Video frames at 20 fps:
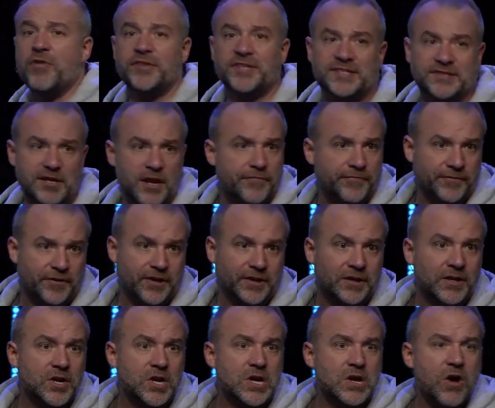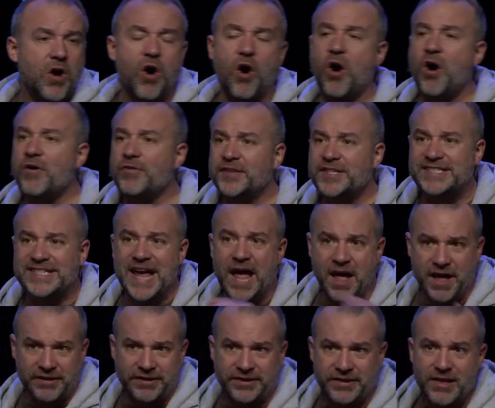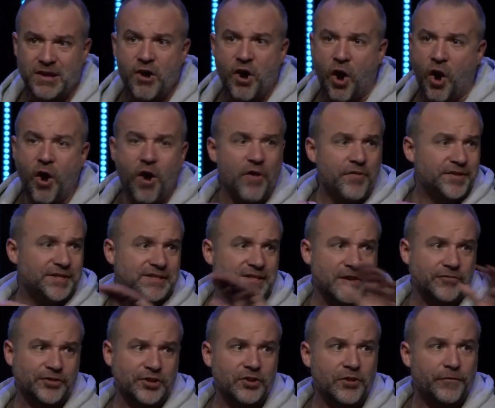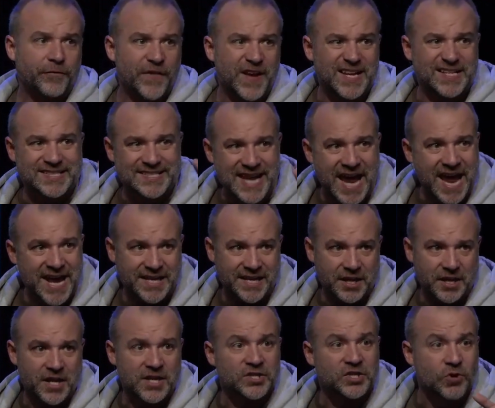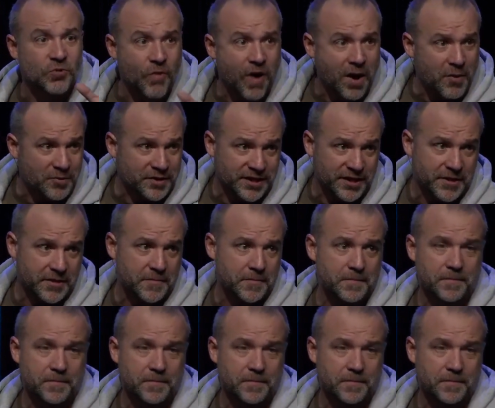the suffering, all the death, all the stuff that you'll face, take it. And do what with it?